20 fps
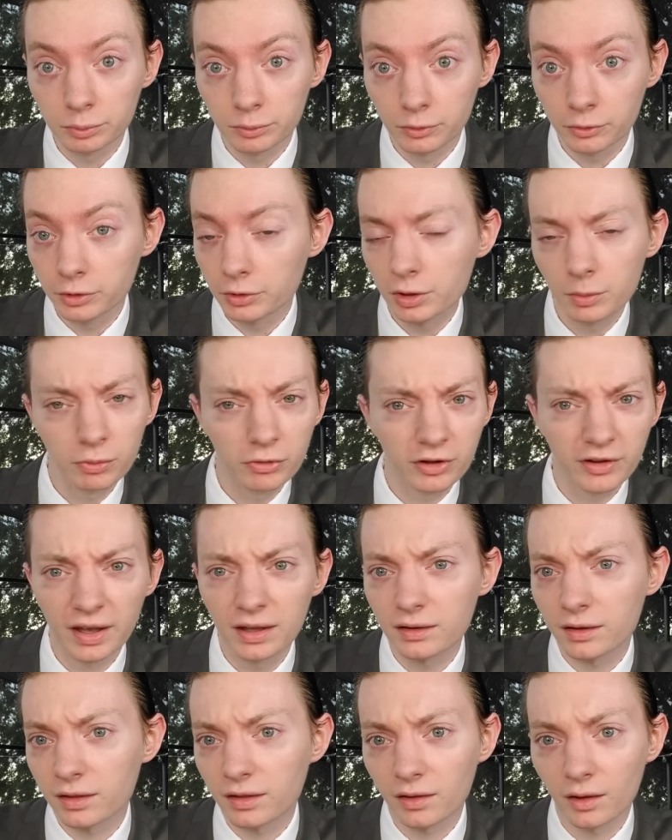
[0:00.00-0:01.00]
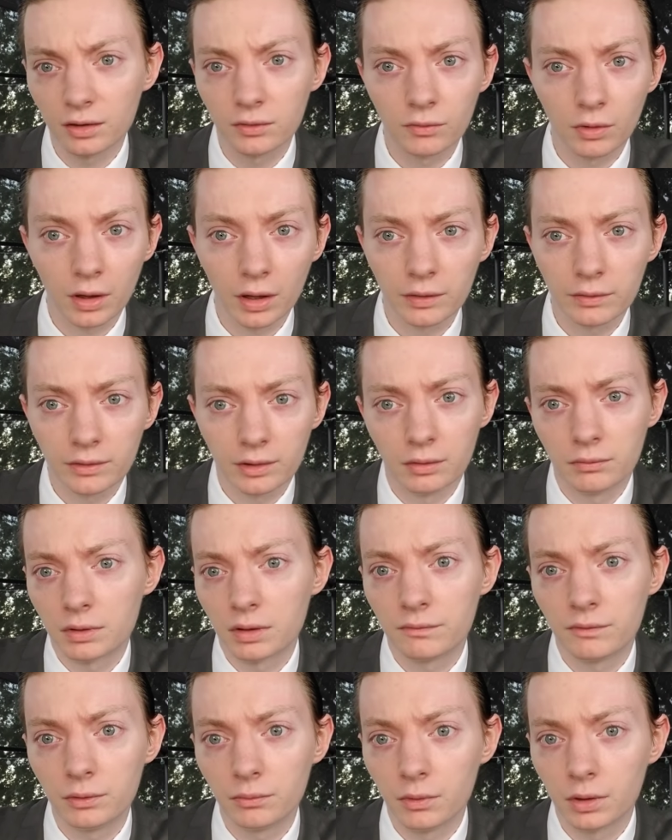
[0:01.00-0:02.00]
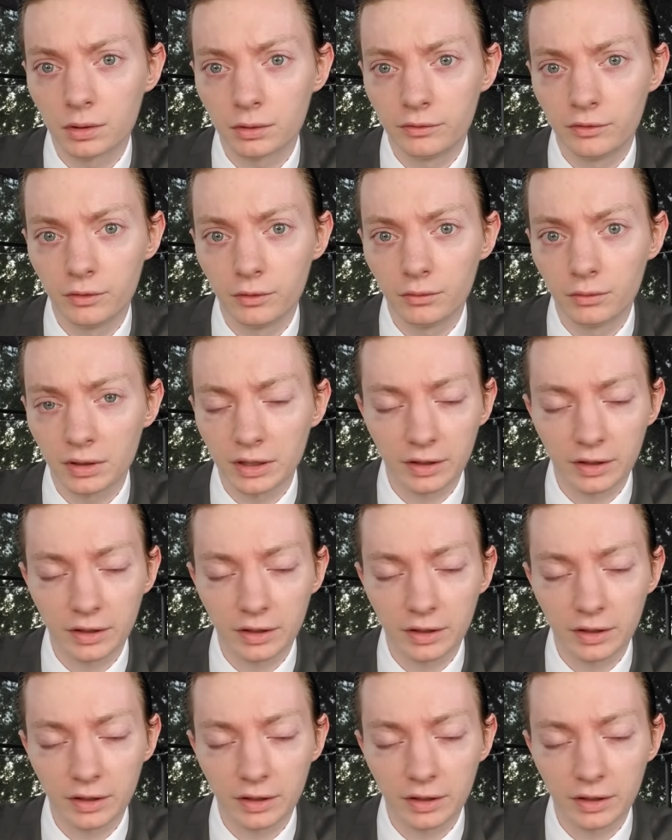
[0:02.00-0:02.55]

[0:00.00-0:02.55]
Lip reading: Or you can pretend it's sunrise, you know, whatever you want to do.